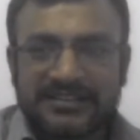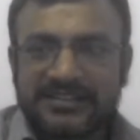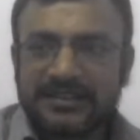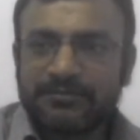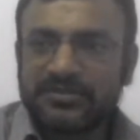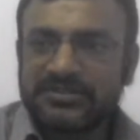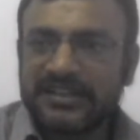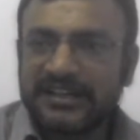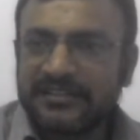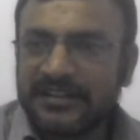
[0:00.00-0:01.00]
Suppose
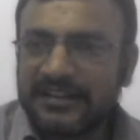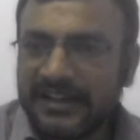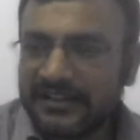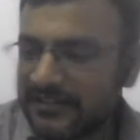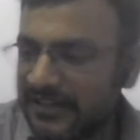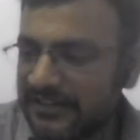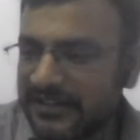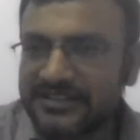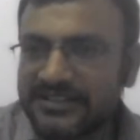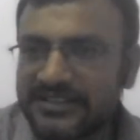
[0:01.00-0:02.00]
that let
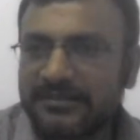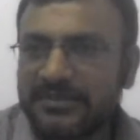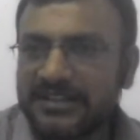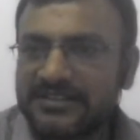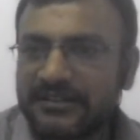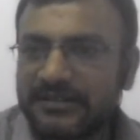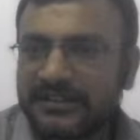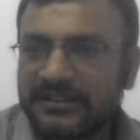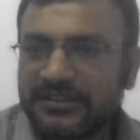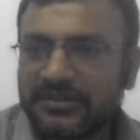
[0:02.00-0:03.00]
I share my
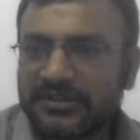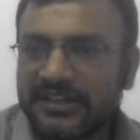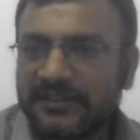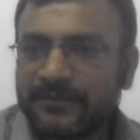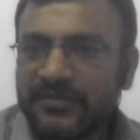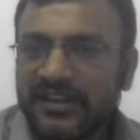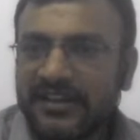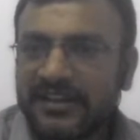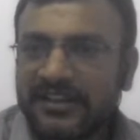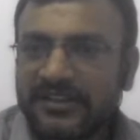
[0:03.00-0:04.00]
okay,
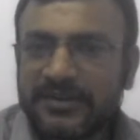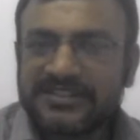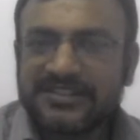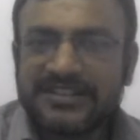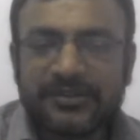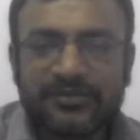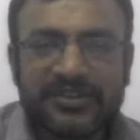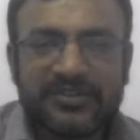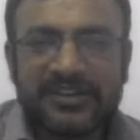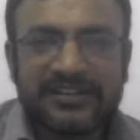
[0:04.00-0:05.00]
is my screen
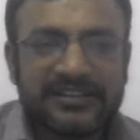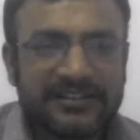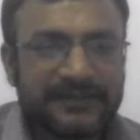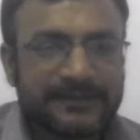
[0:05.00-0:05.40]
visible?